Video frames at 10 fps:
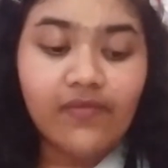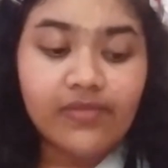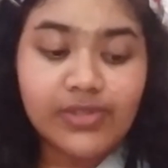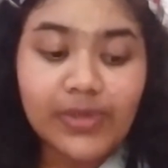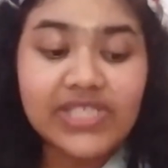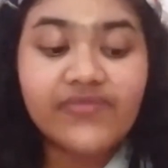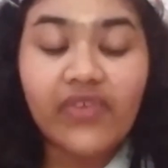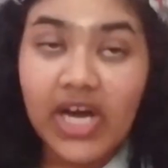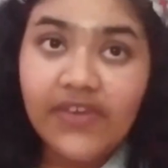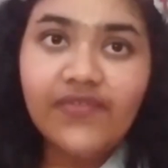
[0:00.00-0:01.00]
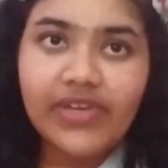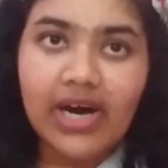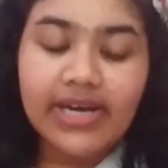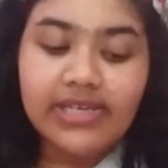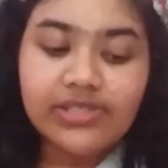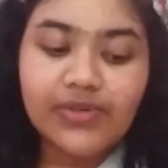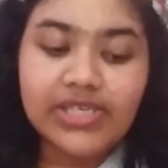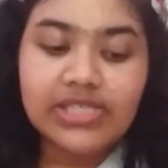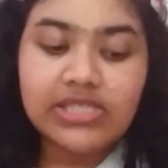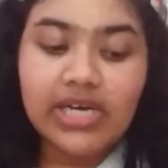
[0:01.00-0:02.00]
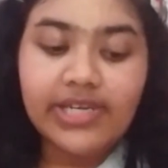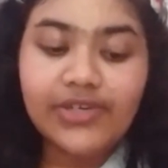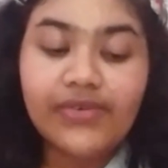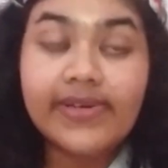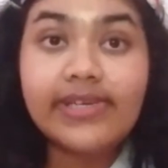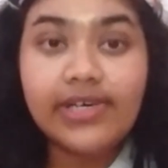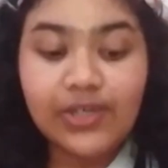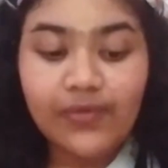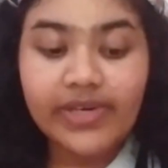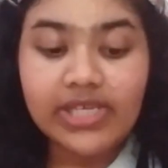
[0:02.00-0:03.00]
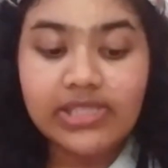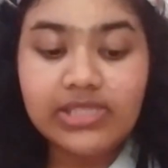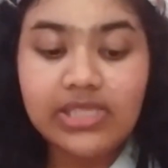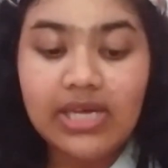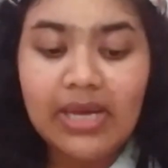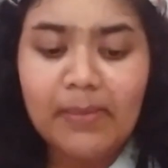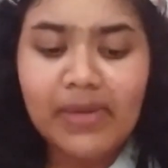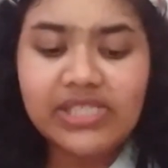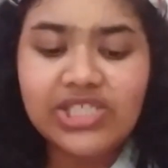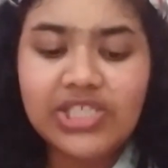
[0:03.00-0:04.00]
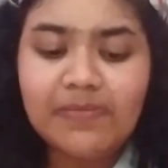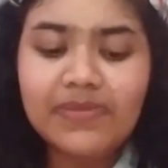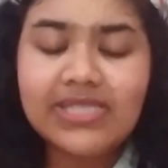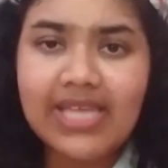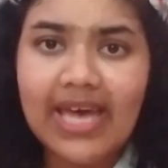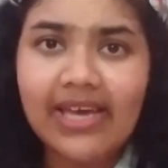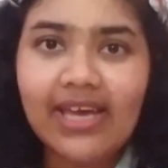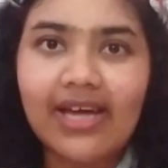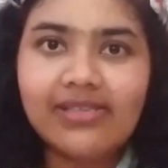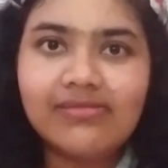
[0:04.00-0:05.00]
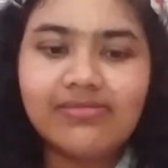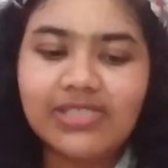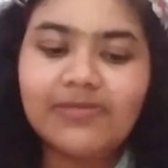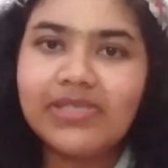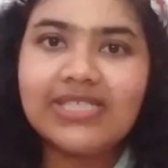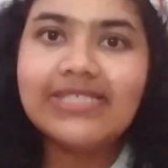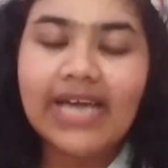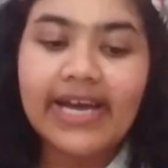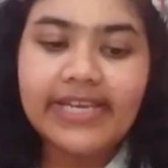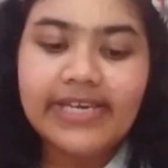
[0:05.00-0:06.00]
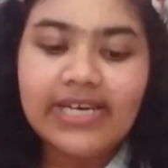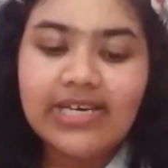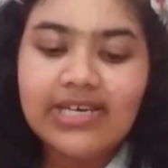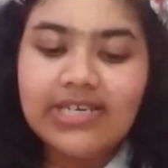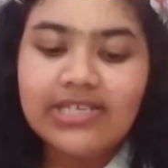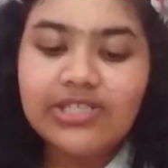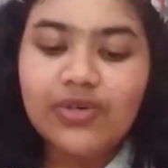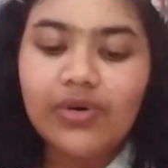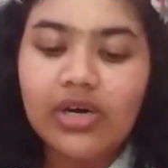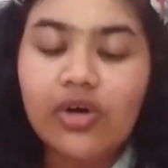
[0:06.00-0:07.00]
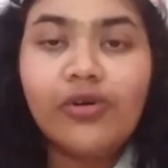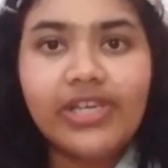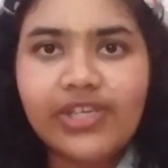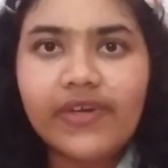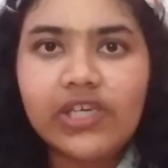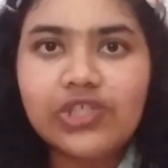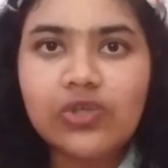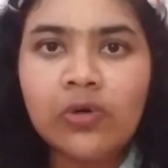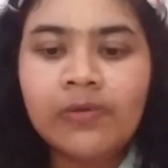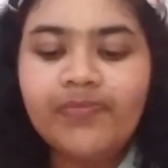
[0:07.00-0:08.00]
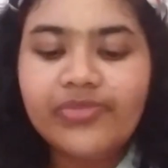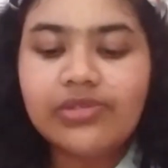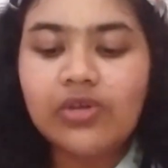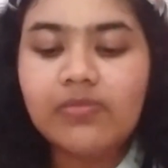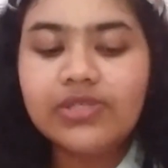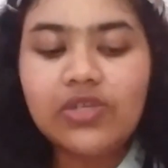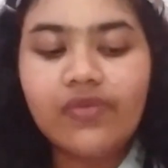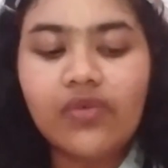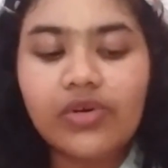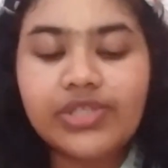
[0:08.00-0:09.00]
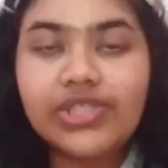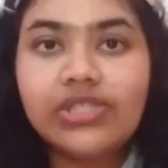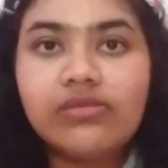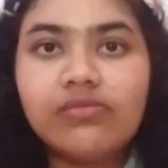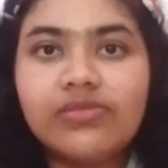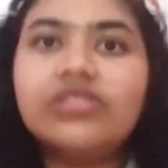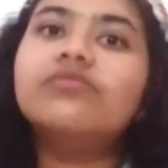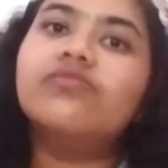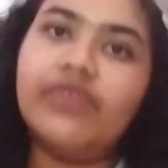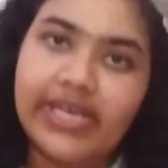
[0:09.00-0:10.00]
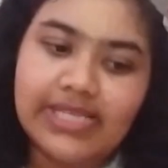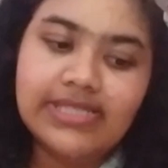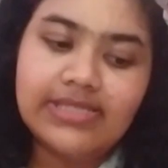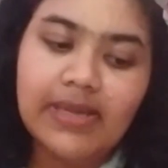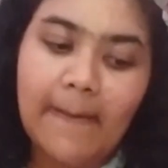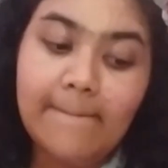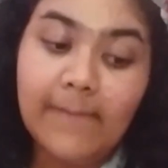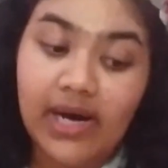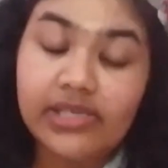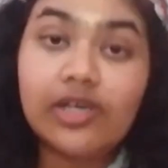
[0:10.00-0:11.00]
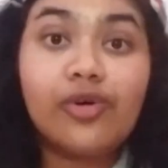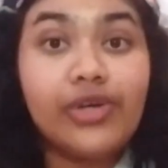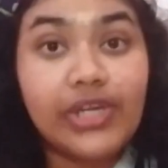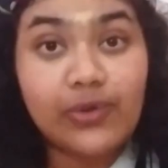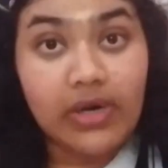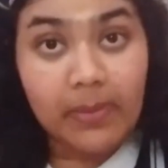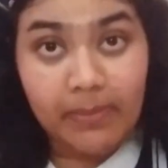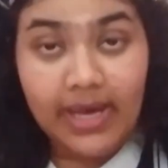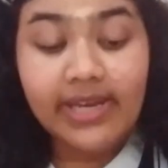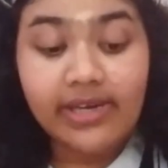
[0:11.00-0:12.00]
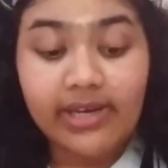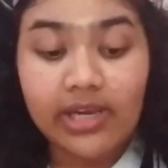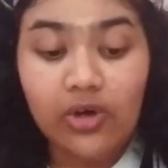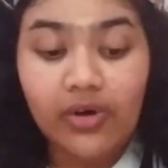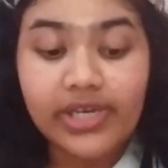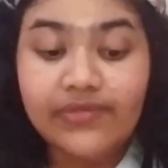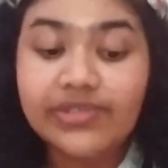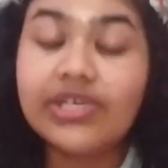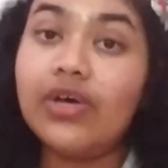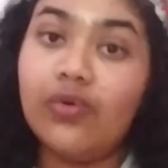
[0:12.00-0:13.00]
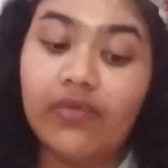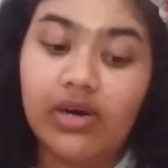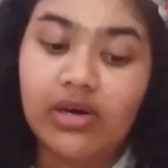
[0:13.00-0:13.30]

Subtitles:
So his wife died, so he decided to return to Wales, but the ship sank and this person died. So according to English law, domicile of origin was Wales, but according to American law, it was Iowa.